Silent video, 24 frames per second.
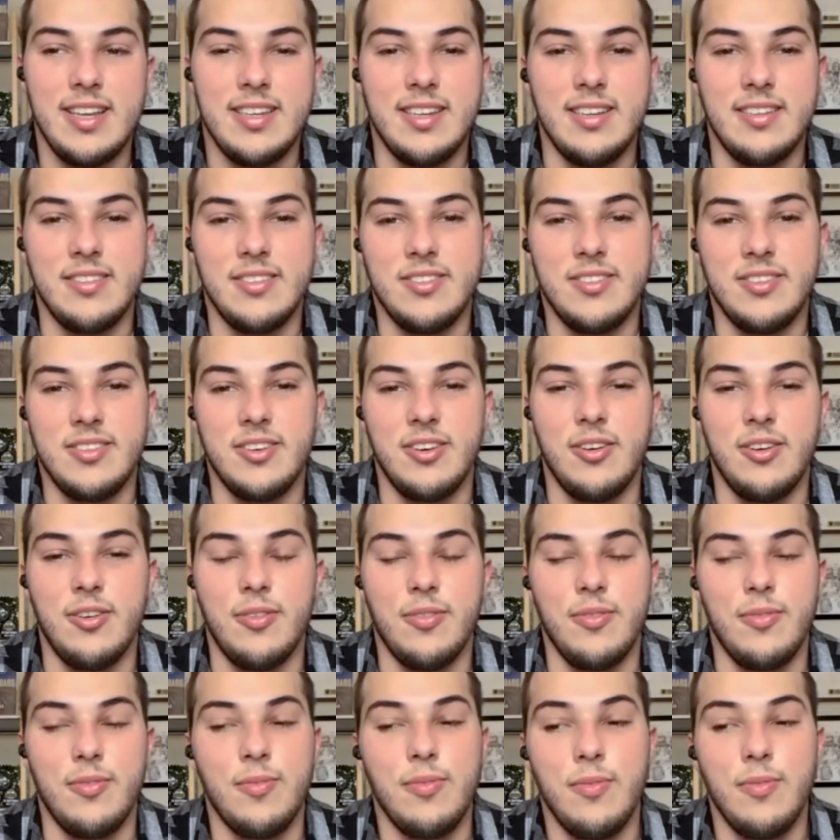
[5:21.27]
And so
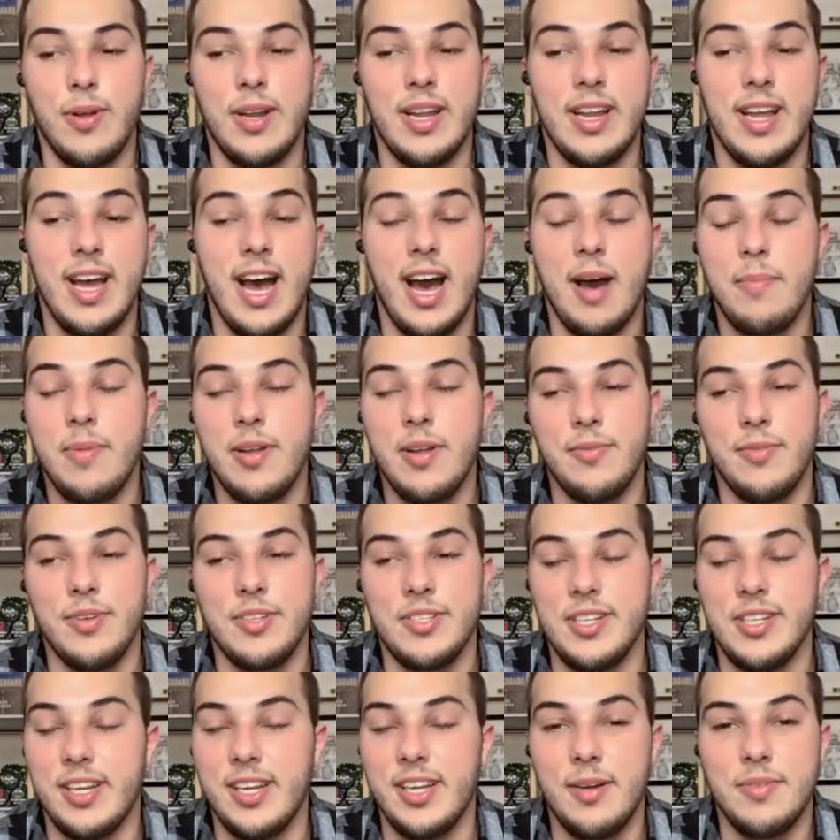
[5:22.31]
what had happened was
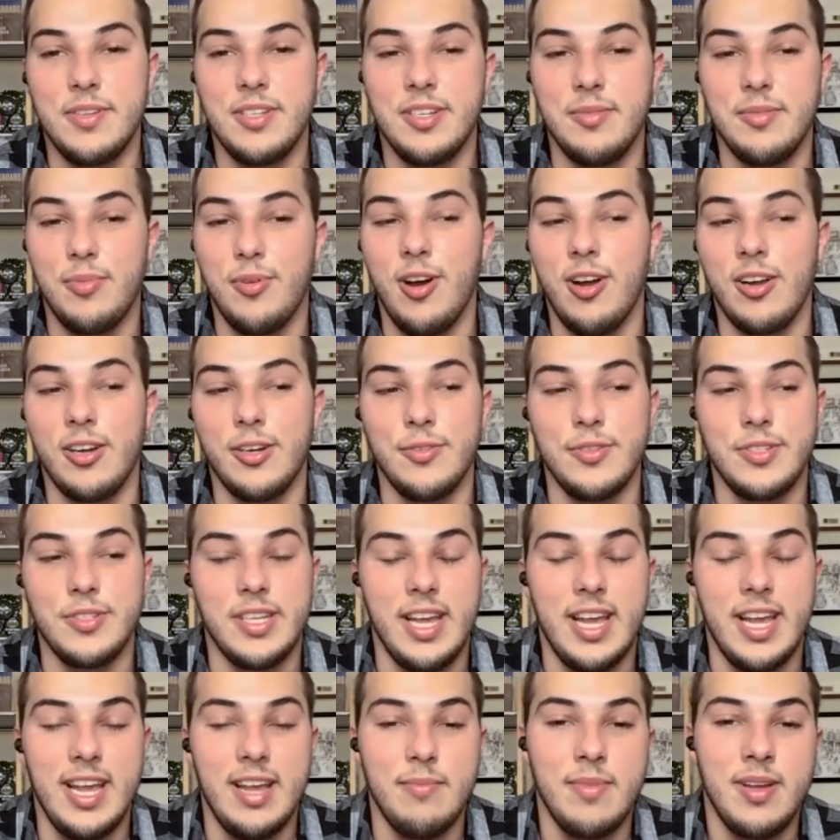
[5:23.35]
they'd come to a Broncos
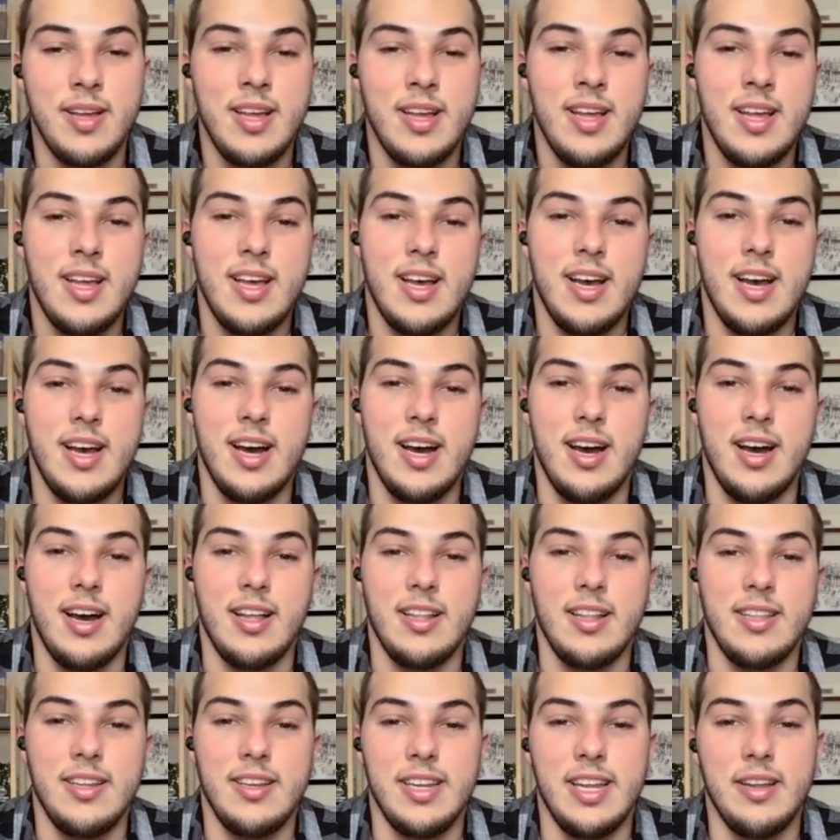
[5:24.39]
game, uh,
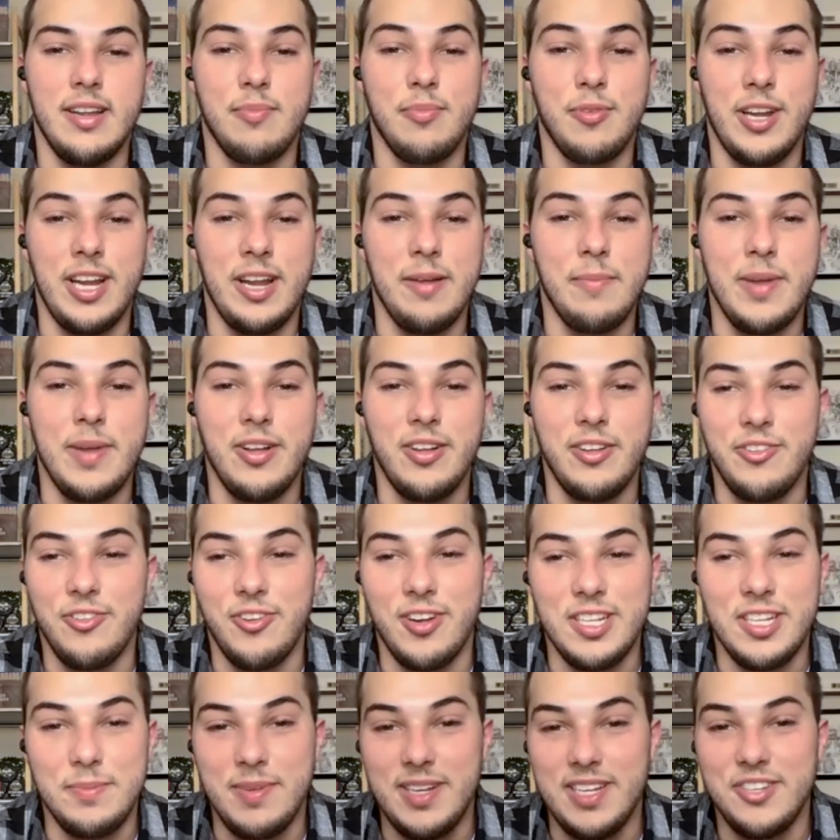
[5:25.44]
they'd get a pregame meal at
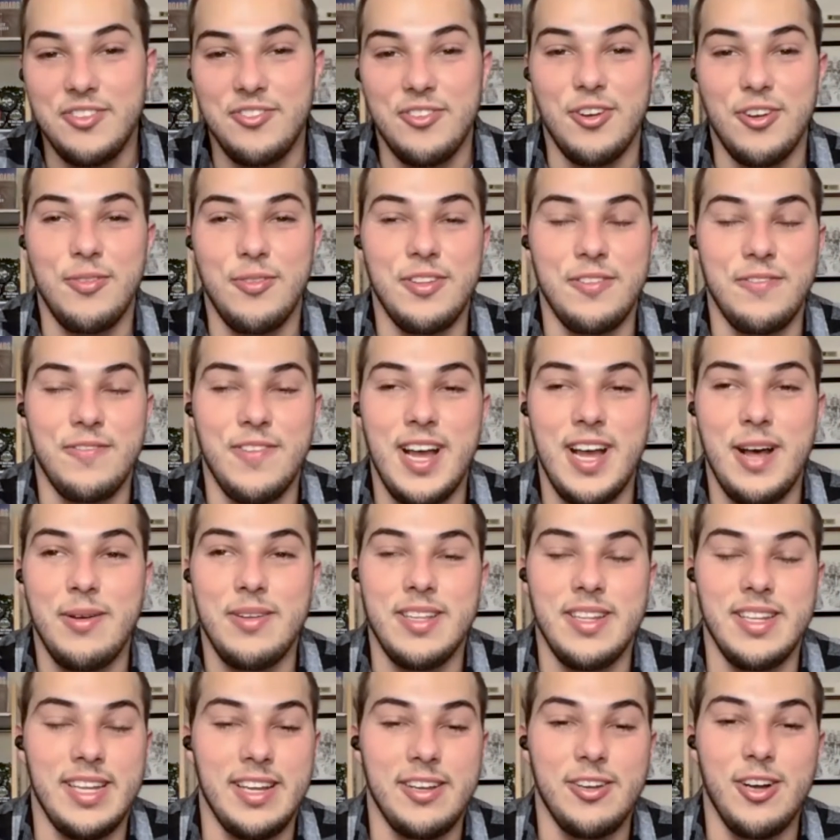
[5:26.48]
Johnny's Bistro with their family,
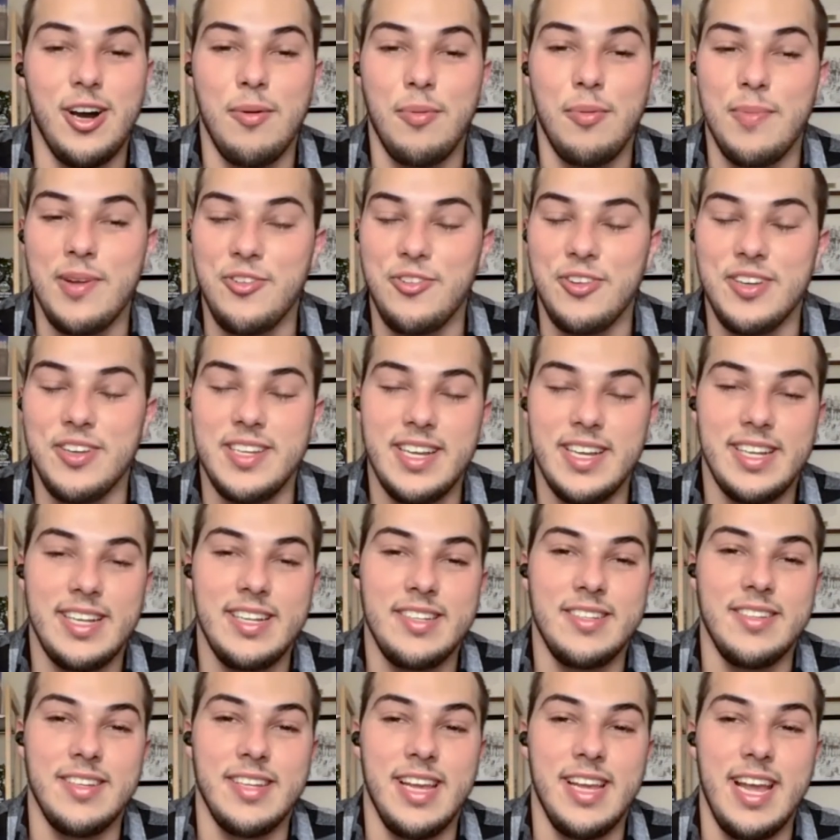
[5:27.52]
then get complimentary tickets
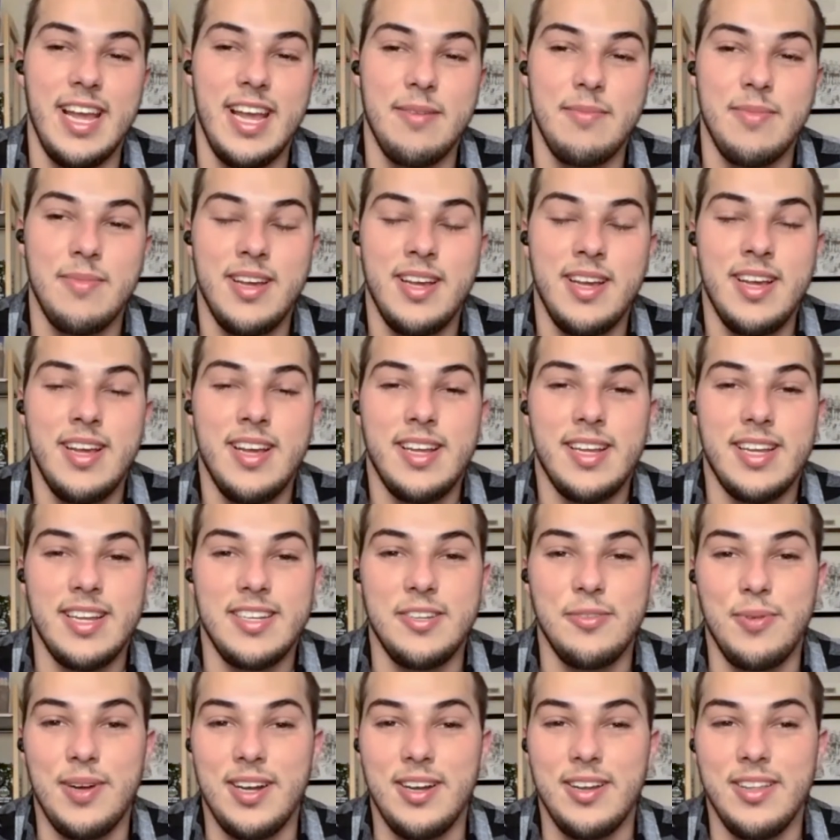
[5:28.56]
to the game, get to
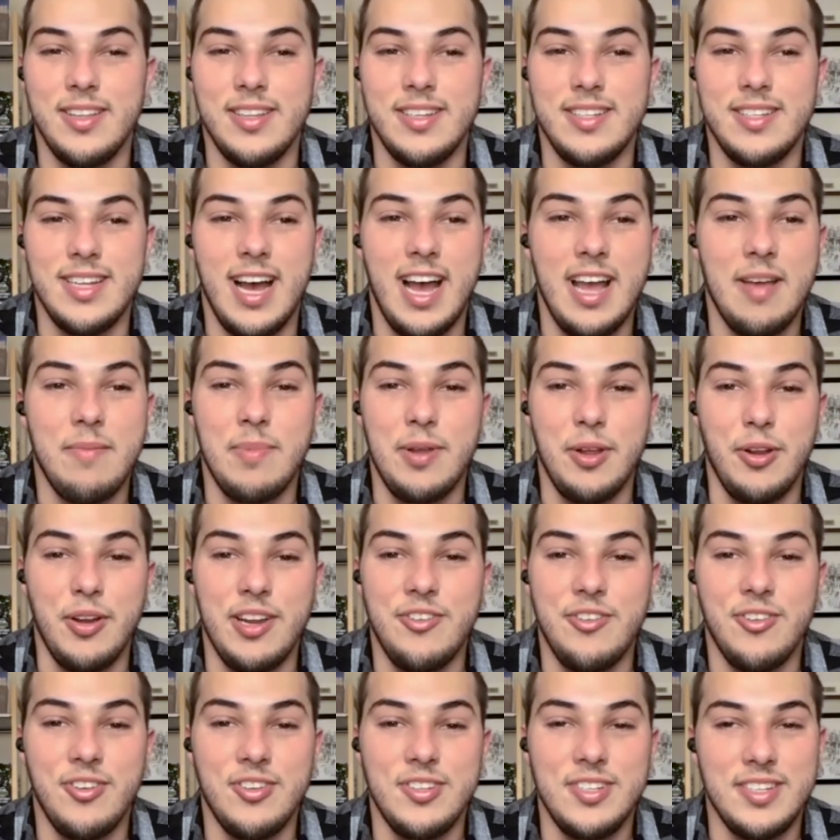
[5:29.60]
wear the Diabeauty
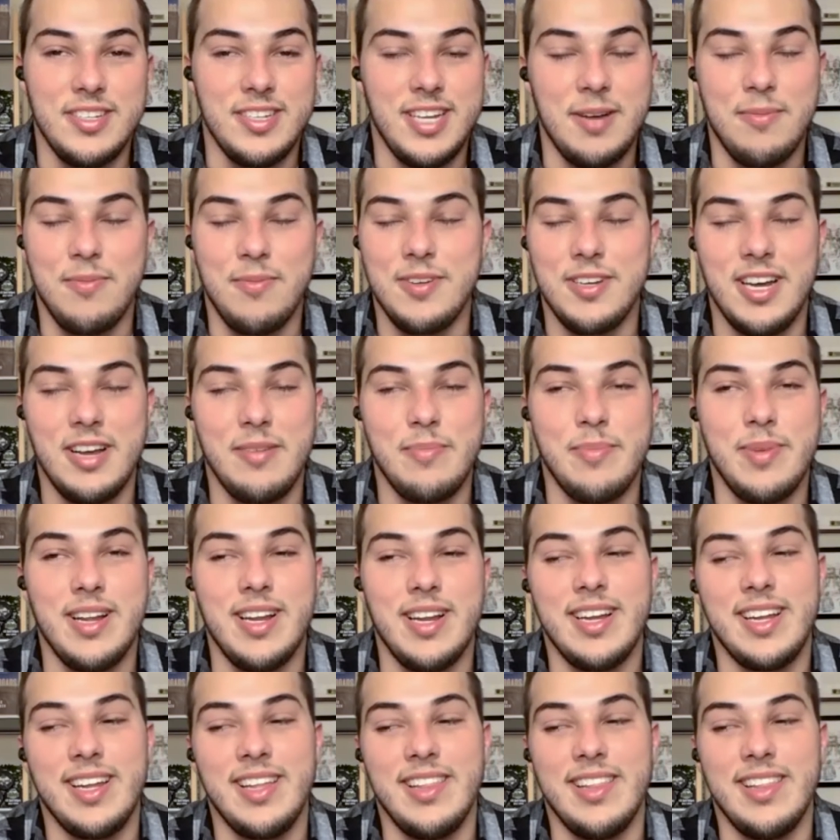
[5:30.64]
jersey, type 1
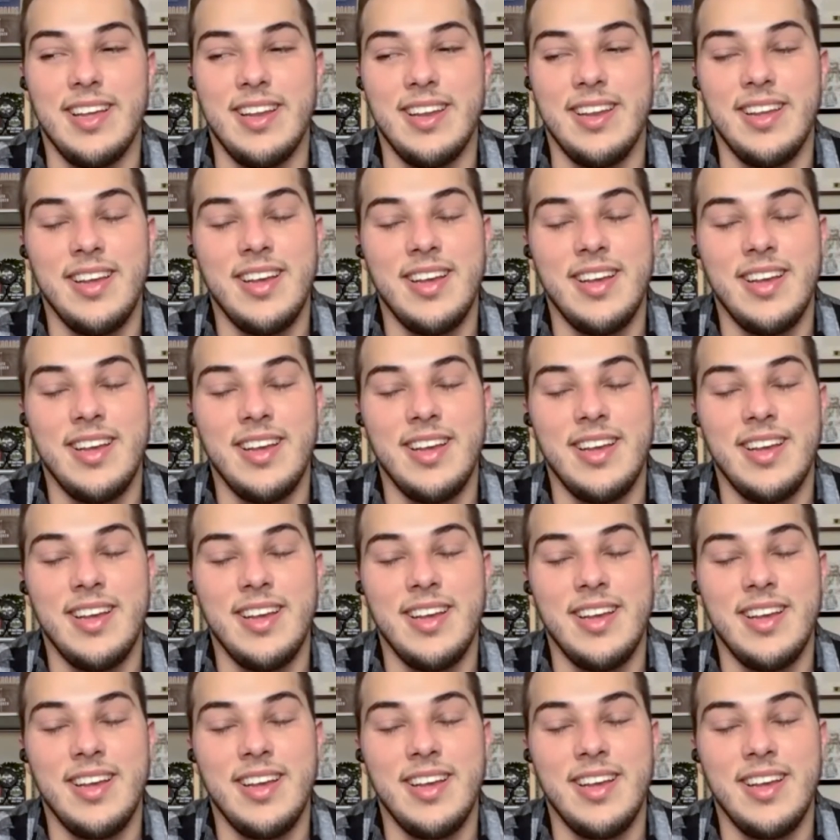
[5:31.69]
diabetic, and then